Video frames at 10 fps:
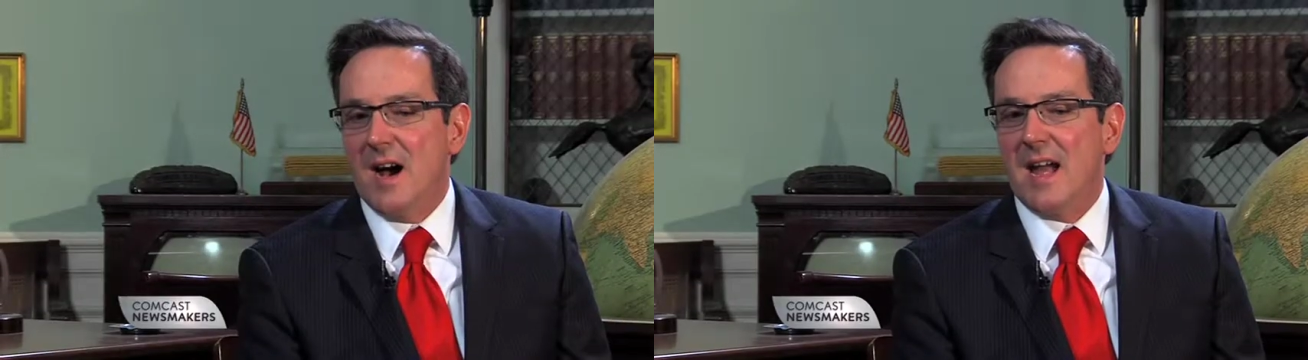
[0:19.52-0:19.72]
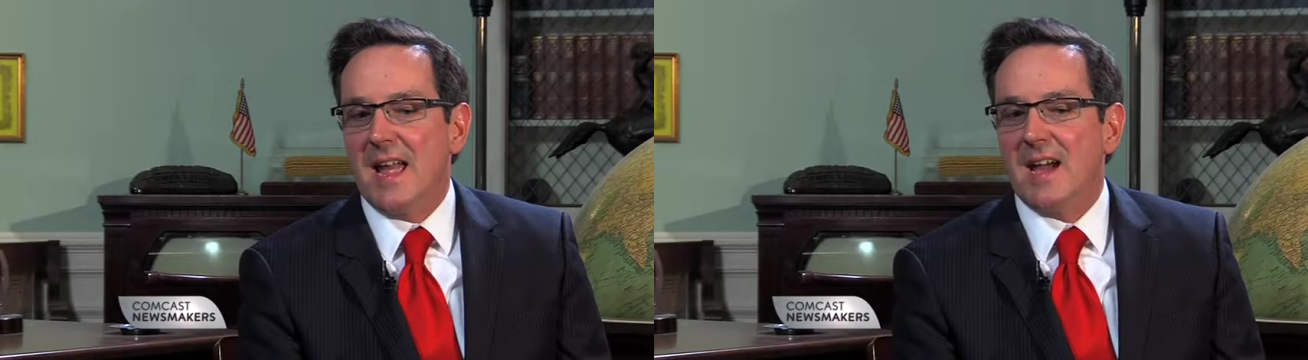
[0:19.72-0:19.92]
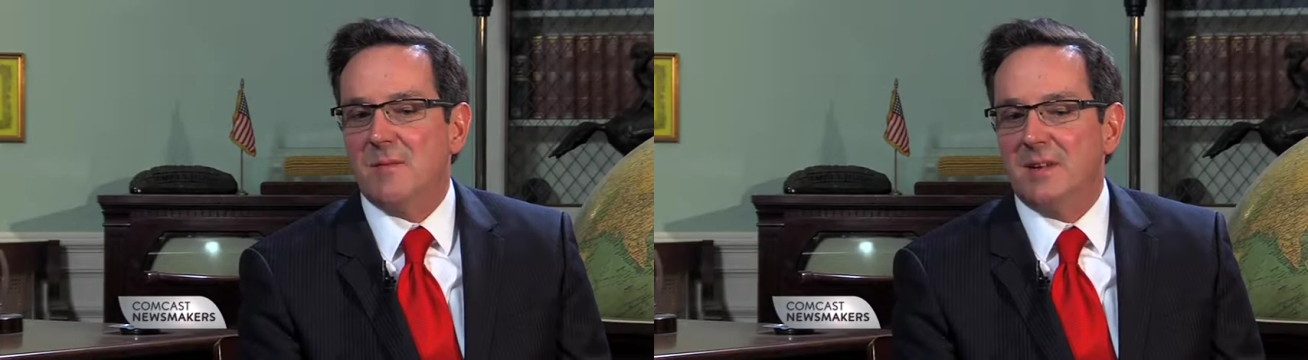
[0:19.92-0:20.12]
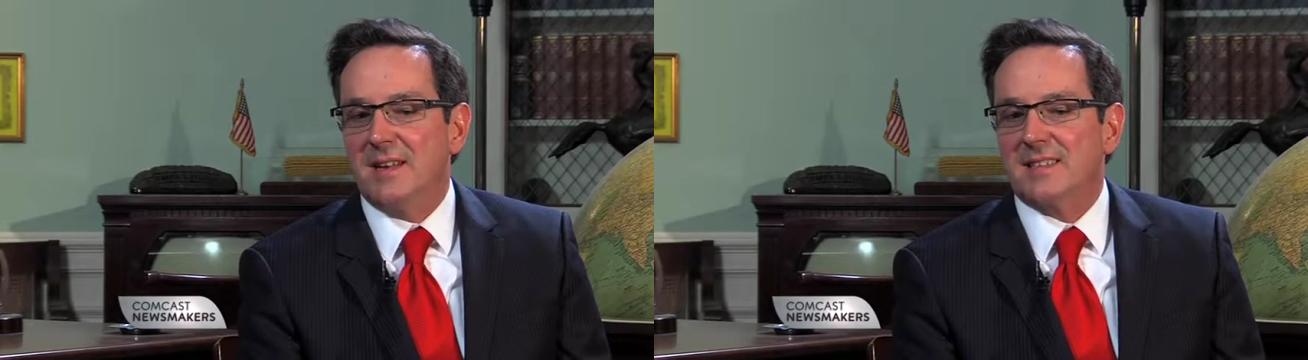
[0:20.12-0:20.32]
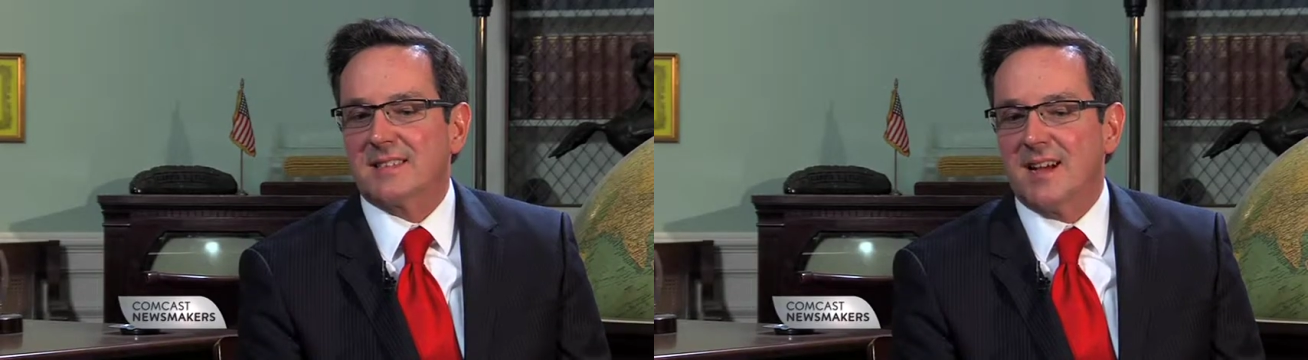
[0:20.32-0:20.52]
I am,
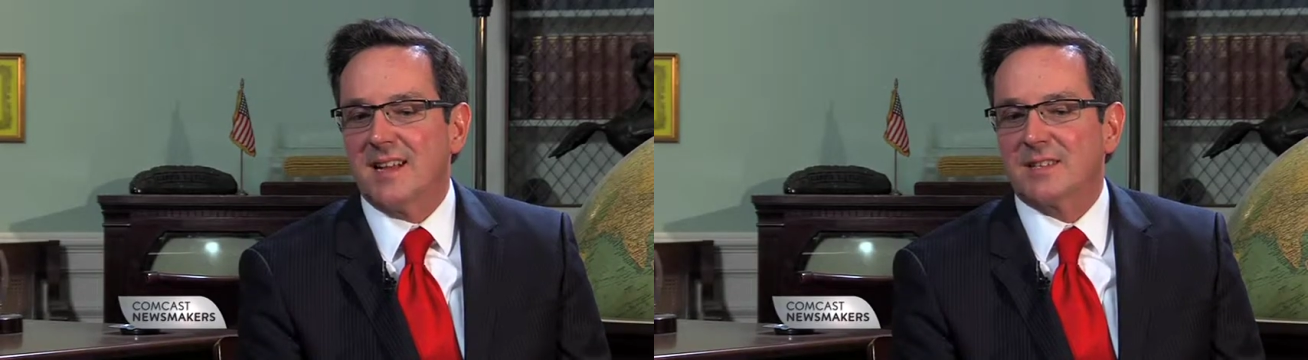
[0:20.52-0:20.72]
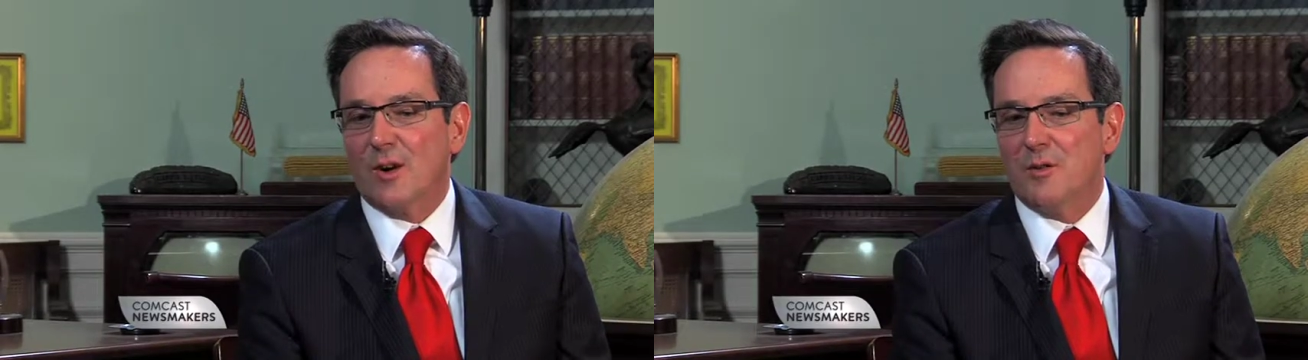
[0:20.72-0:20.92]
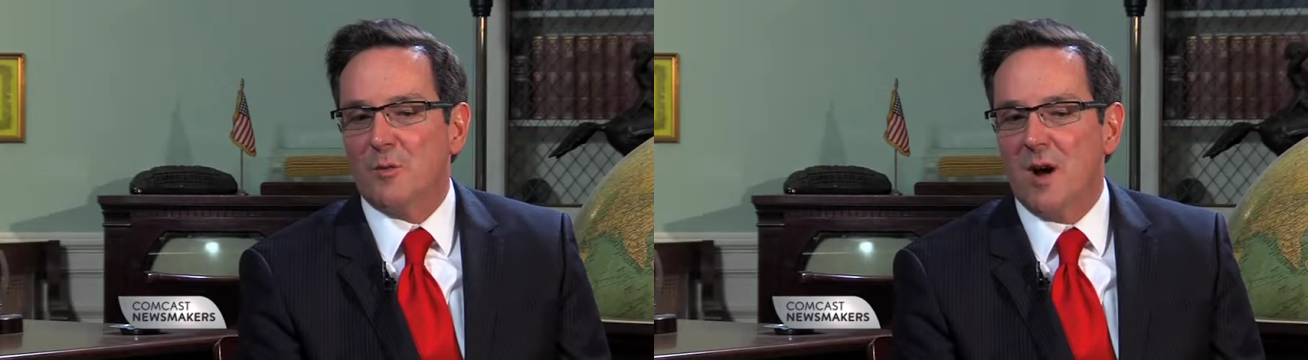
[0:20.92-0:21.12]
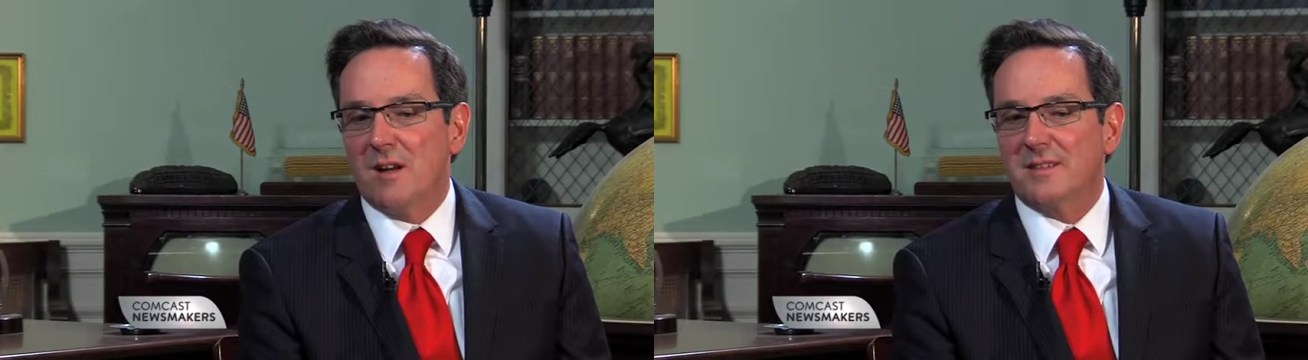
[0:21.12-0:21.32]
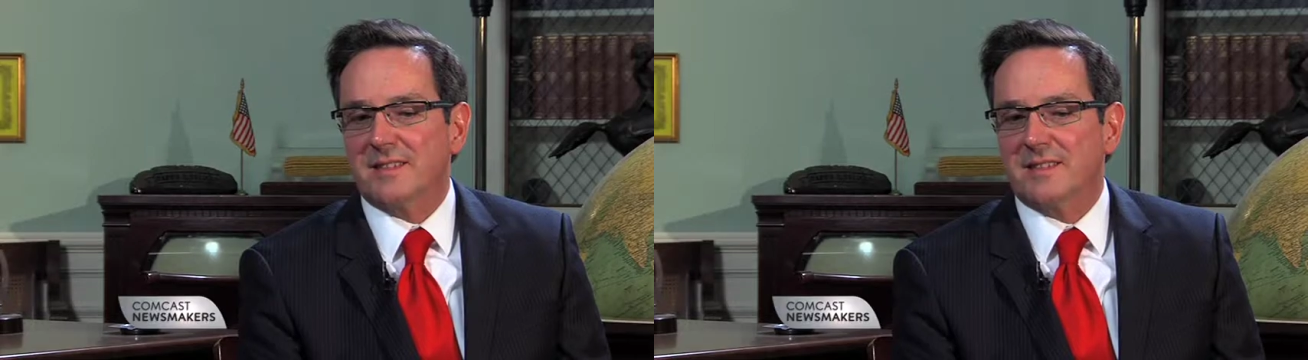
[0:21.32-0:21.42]
and it's uh, it's going well.